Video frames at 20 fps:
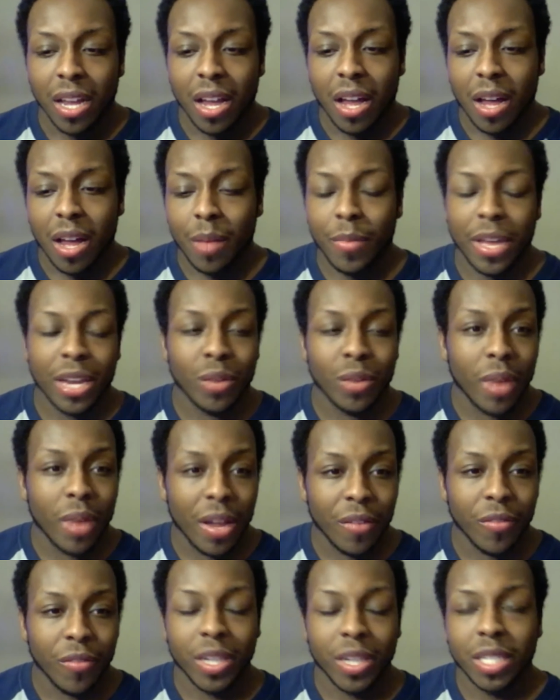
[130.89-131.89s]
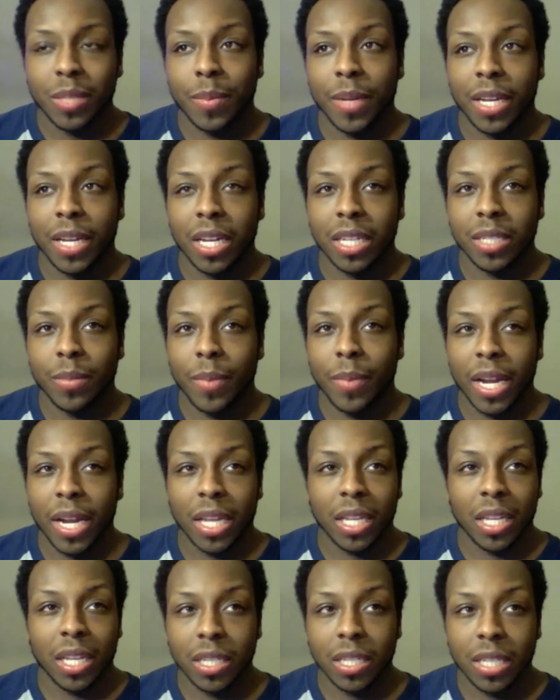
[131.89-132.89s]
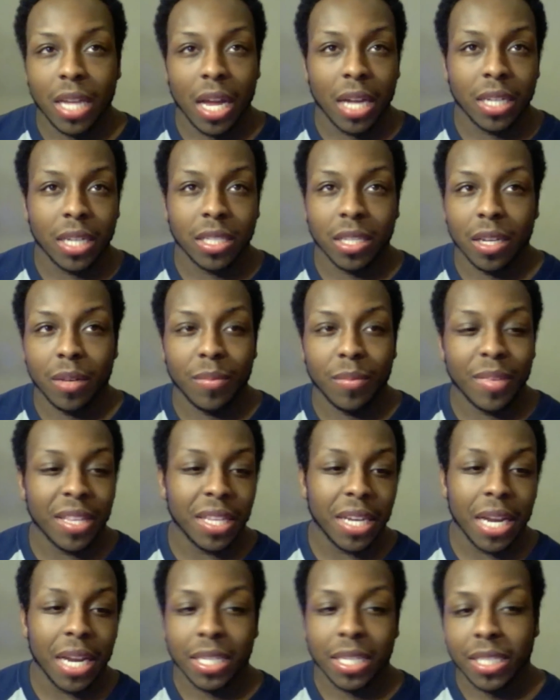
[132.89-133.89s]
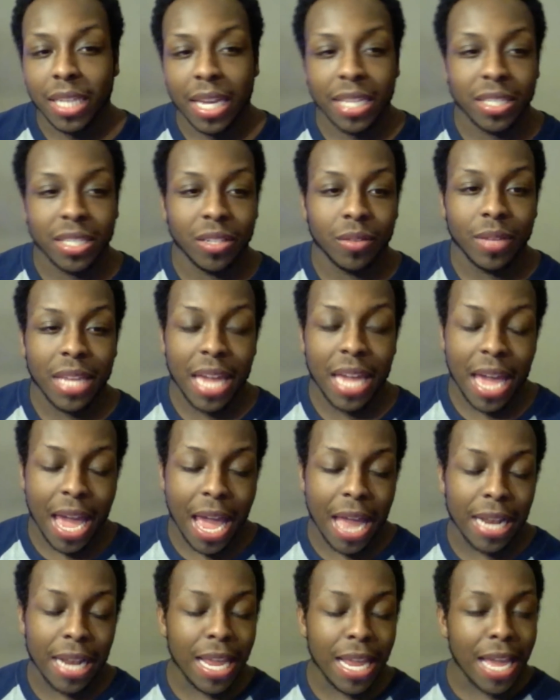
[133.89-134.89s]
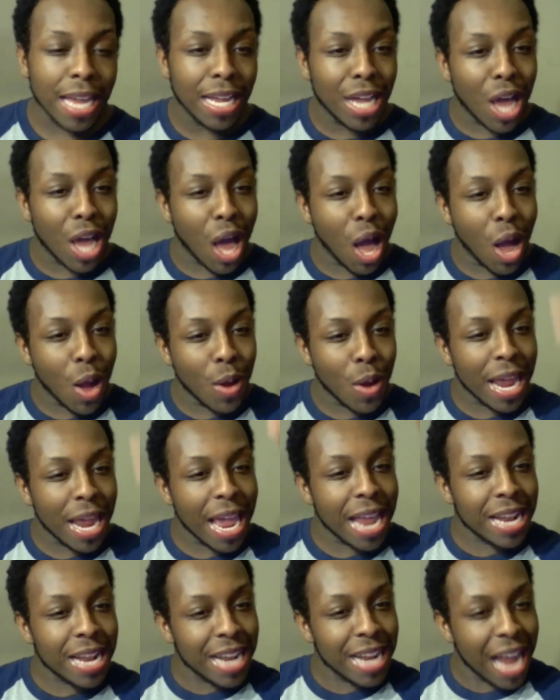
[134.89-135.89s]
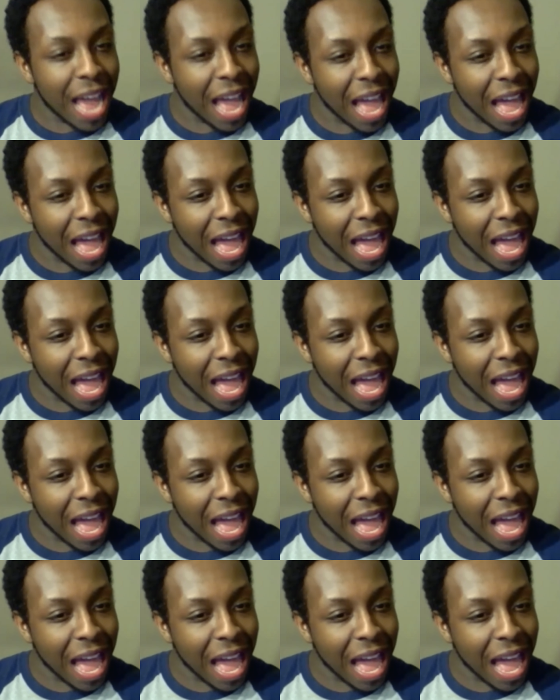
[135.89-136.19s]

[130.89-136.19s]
I uh, made a reference because apparently Todd is going to be the next guest on Kandi Koated Night.